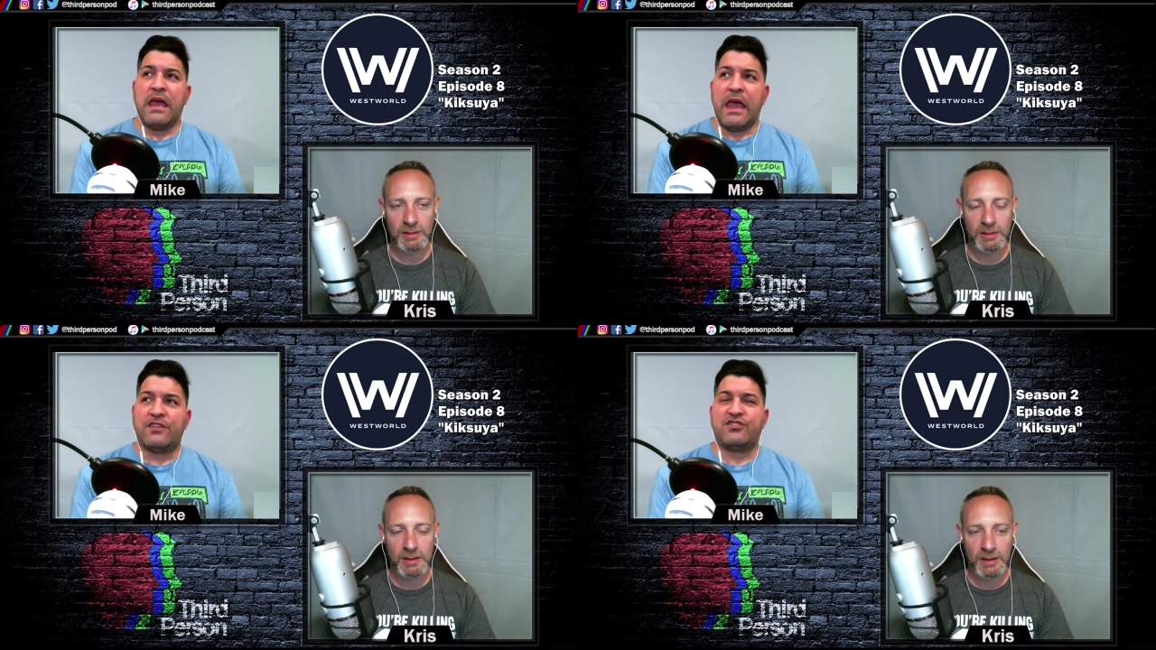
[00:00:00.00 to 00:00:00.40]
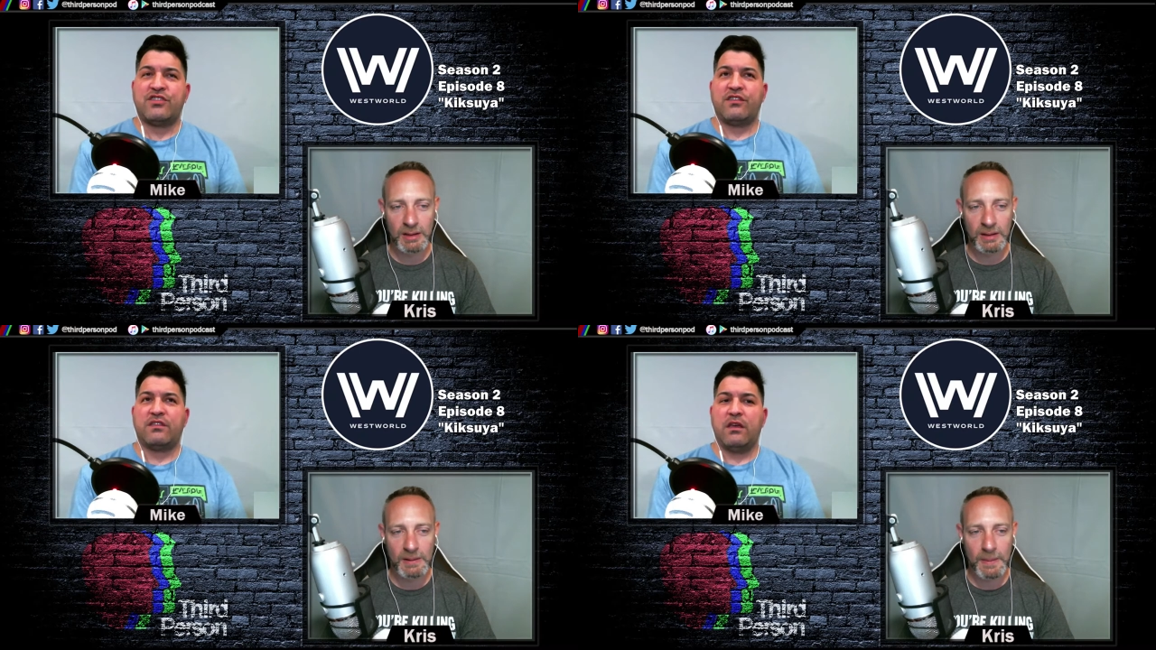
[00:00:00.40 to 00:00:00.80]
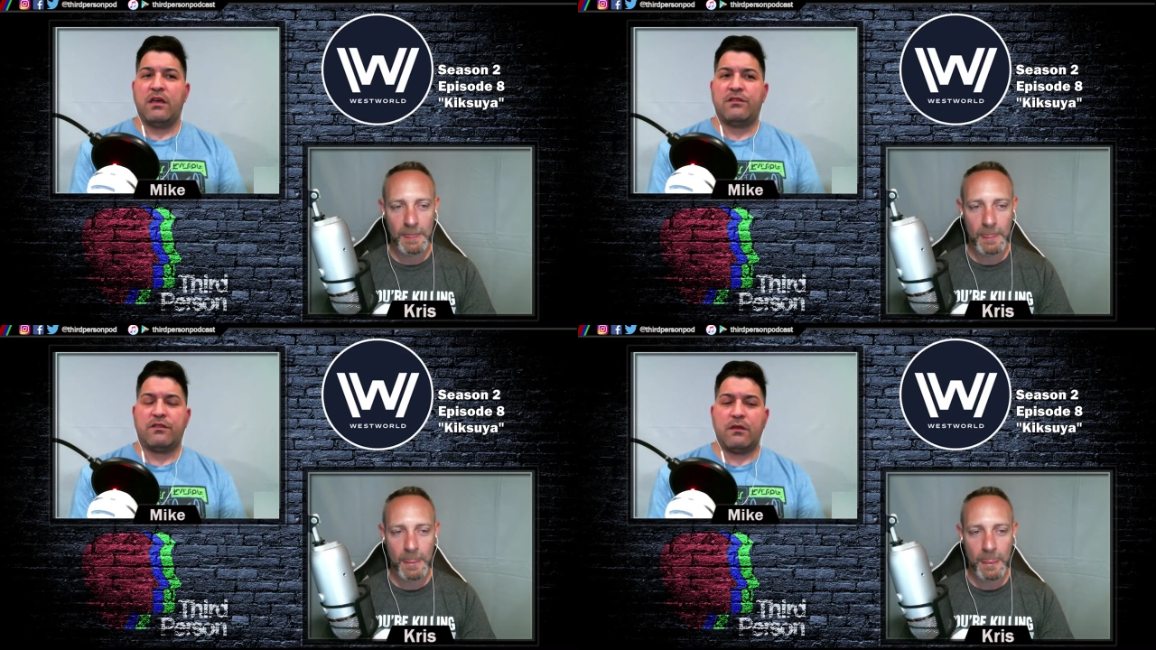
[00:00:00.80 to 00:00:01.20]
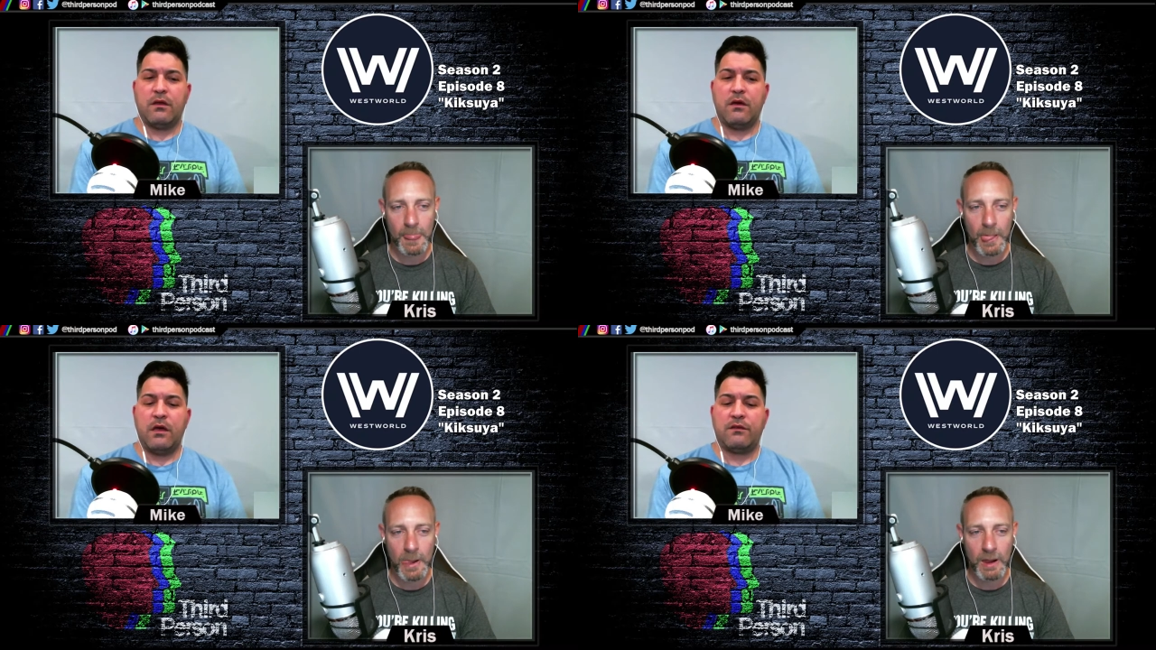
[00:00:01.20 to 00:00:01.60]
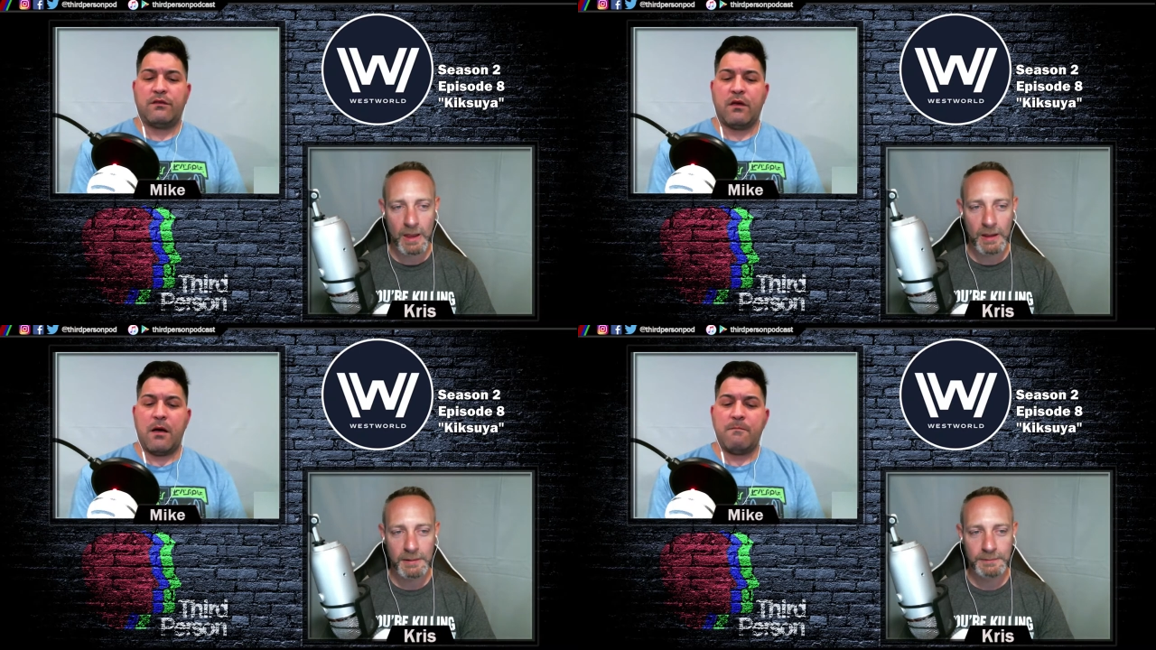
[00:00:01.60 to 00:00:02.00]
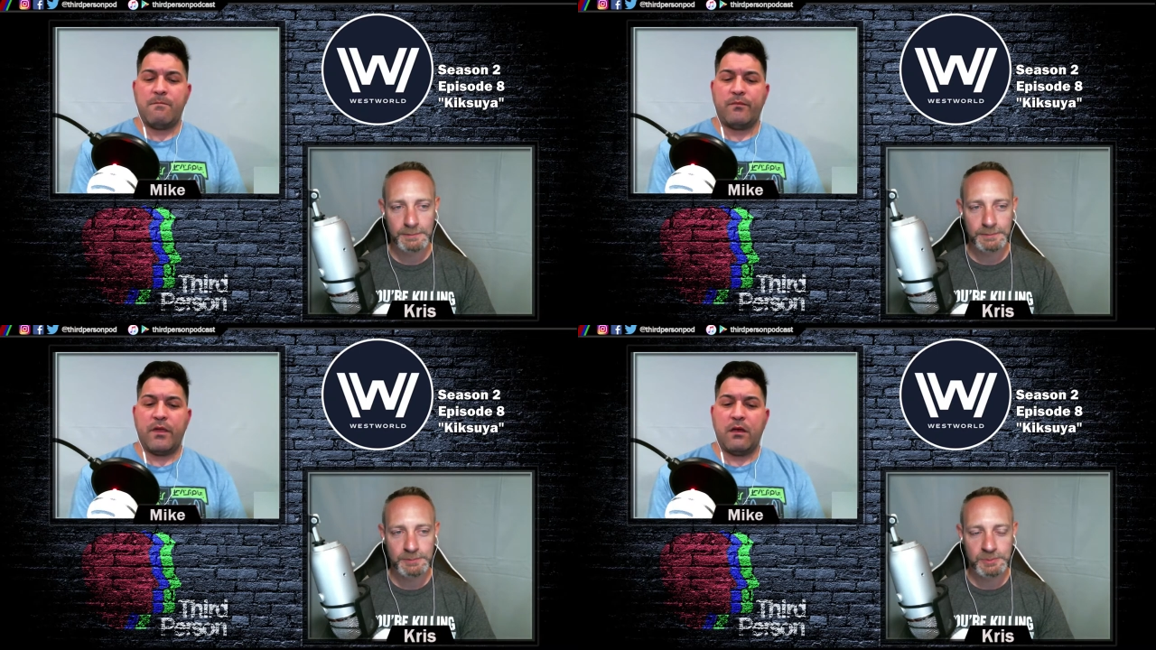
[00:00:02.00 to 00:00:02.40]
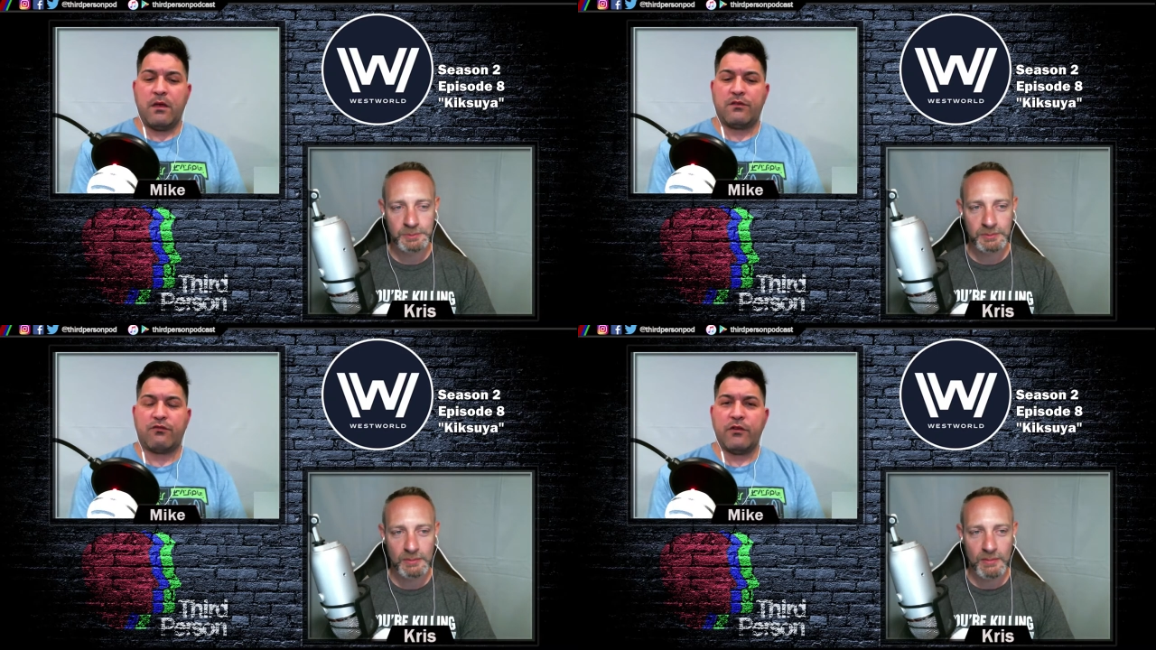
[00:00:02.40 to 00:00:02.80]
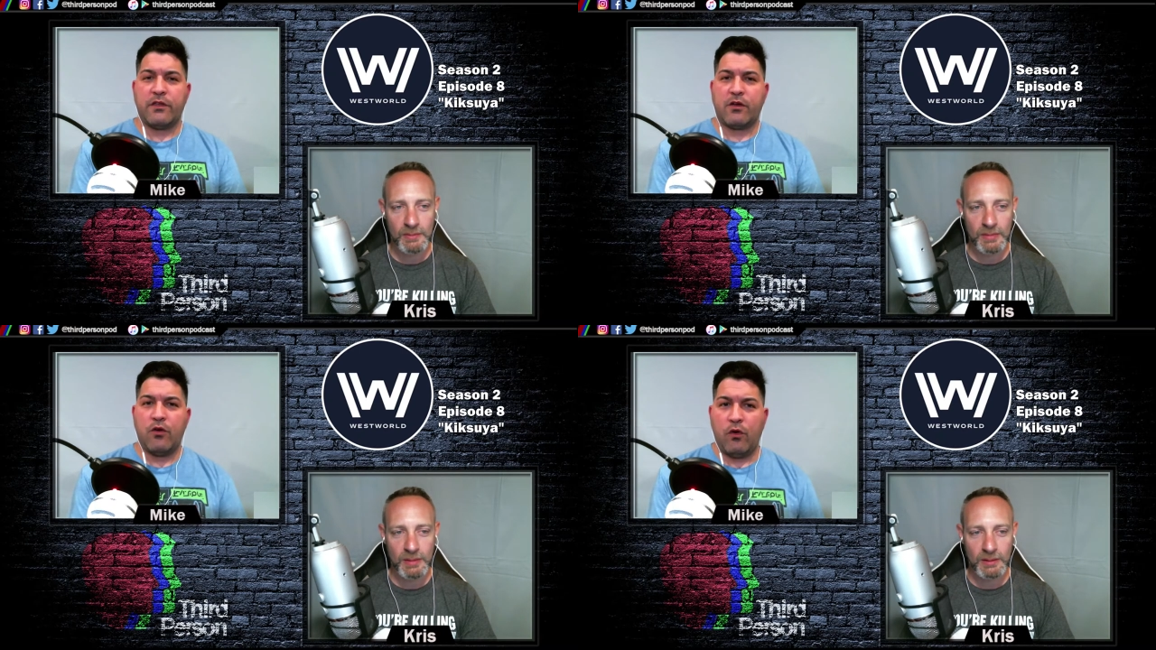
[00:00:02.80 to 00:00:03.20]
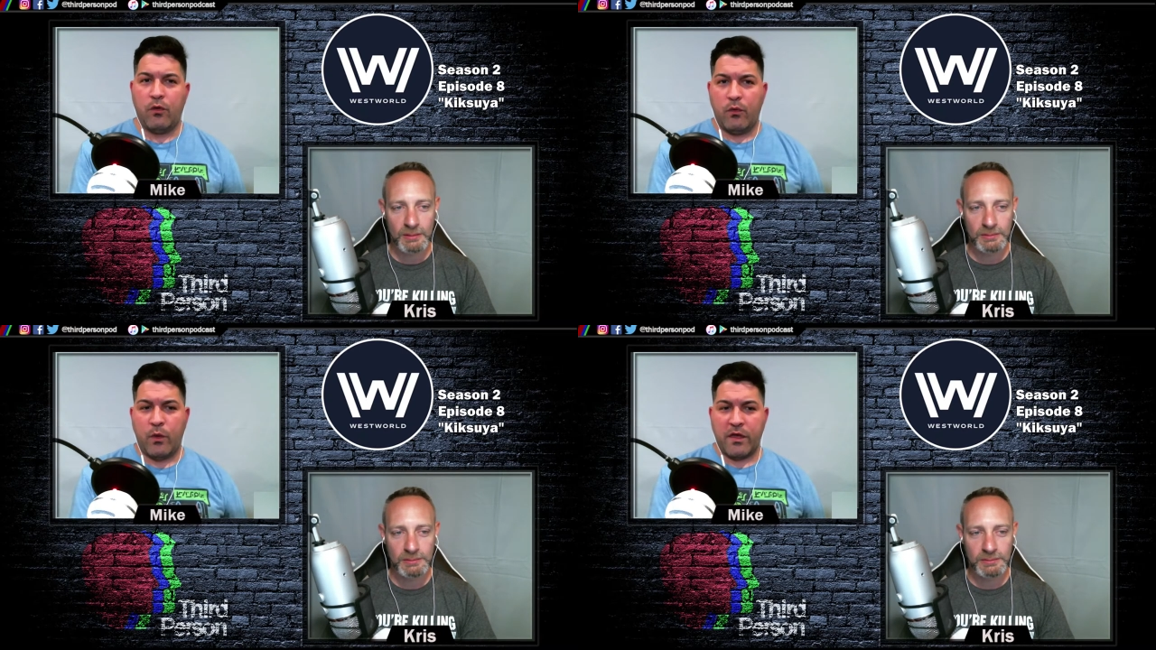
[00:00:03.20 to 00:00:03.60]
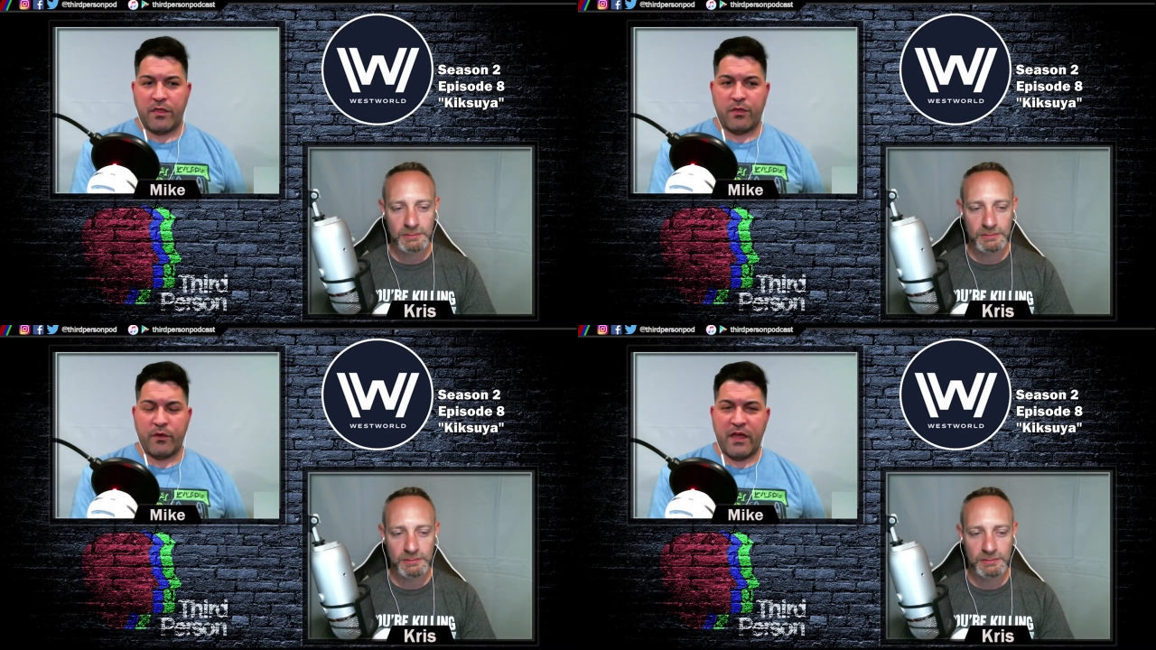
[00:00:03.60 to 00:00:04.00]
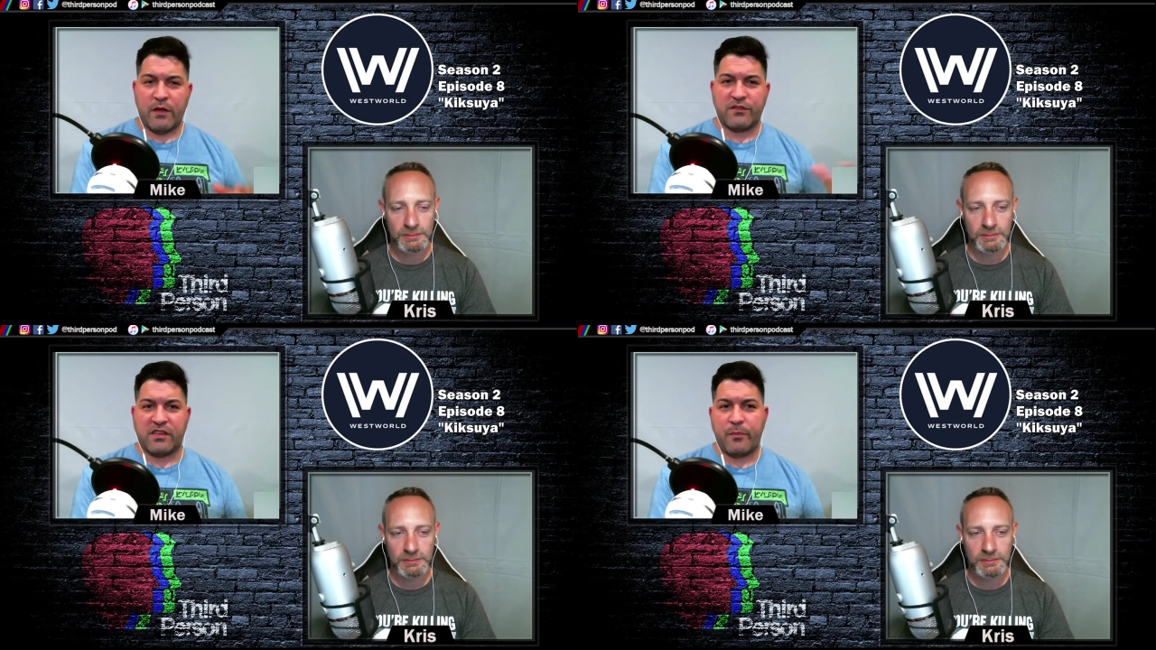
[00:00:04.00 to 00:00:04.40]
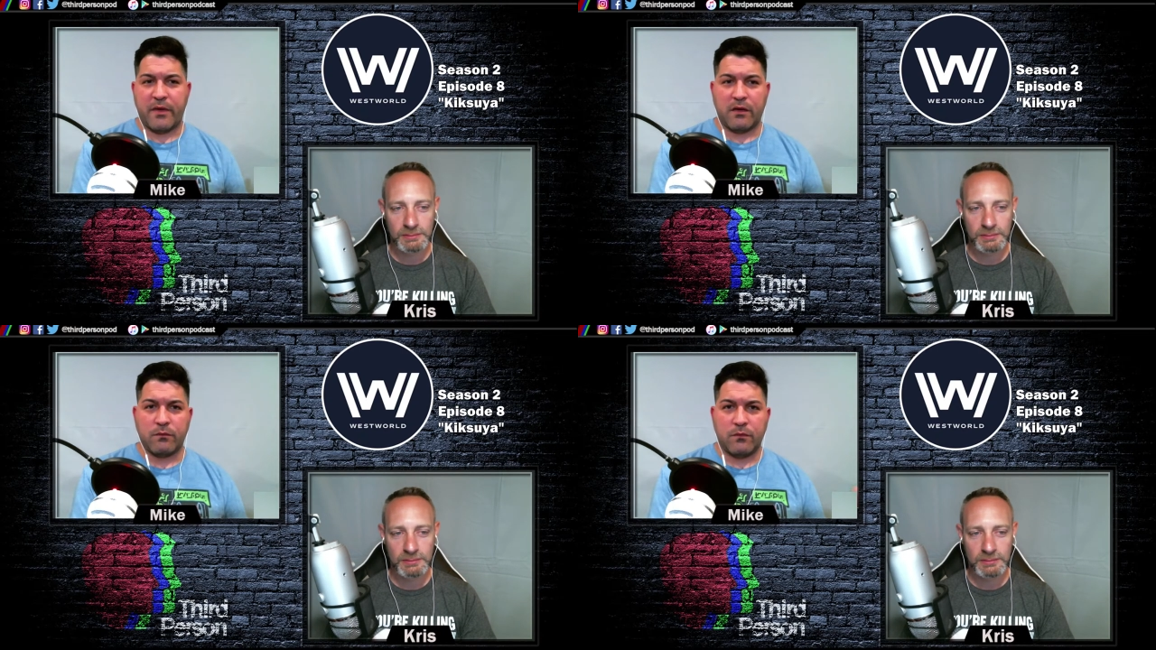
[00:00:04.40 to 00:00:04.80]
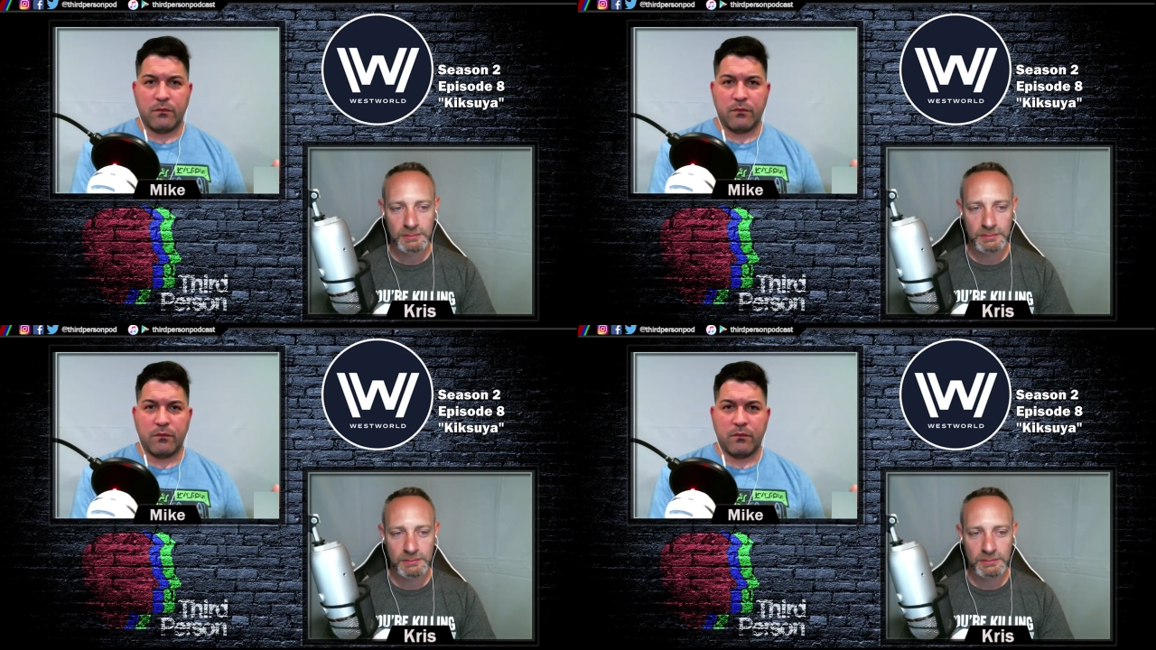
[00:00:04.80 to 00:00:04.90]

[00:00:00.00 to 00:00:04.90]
Speaker 1: it's just it's it's um it's really cool with without skipping,